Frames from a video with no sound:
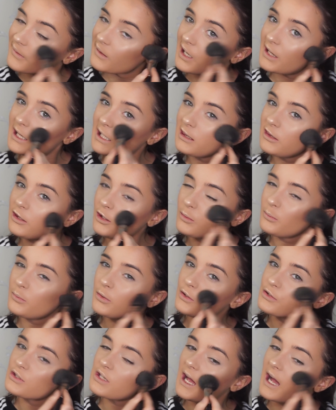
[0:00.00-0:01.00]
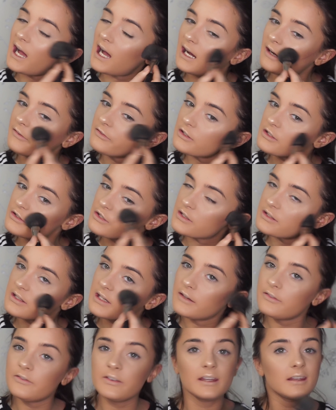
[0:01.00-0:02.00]
I like doing blush after, just
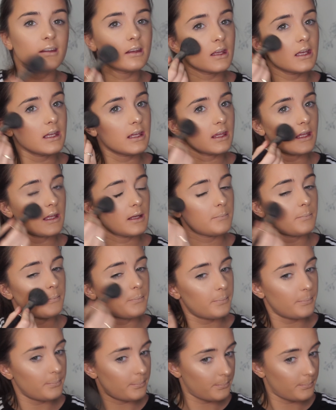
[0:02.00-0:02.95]
I feel like if